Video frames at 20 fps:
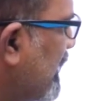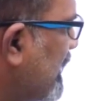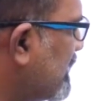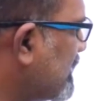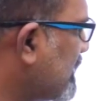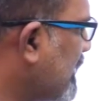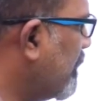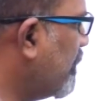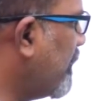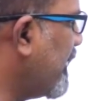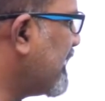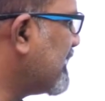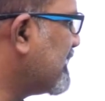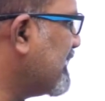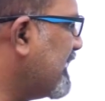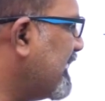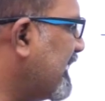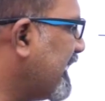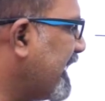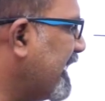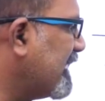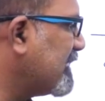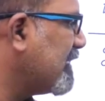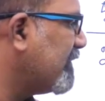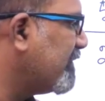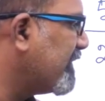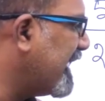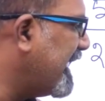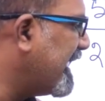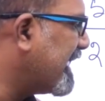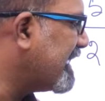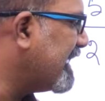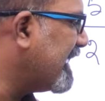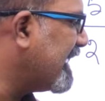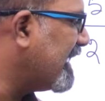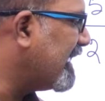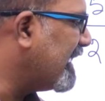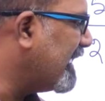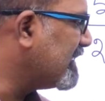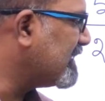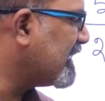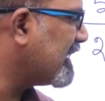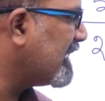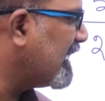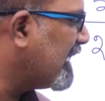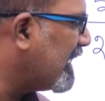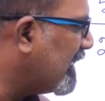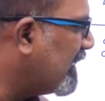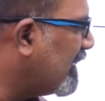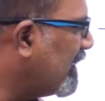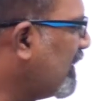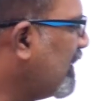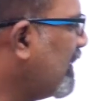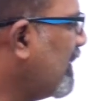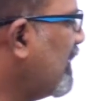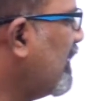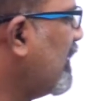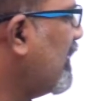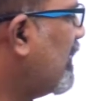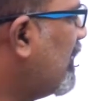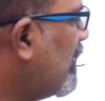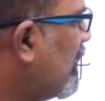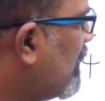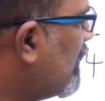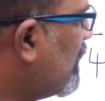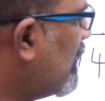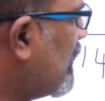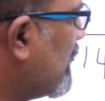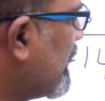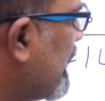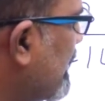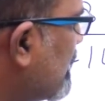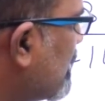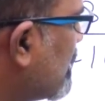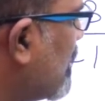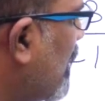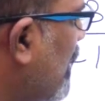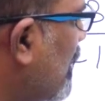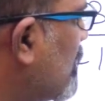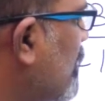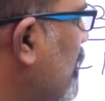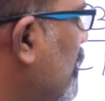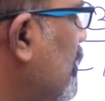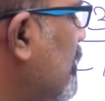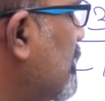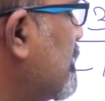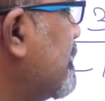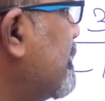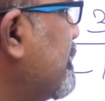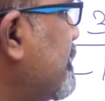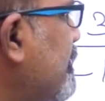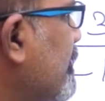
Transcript: is comparison in the case of greater than and lesser than cases also.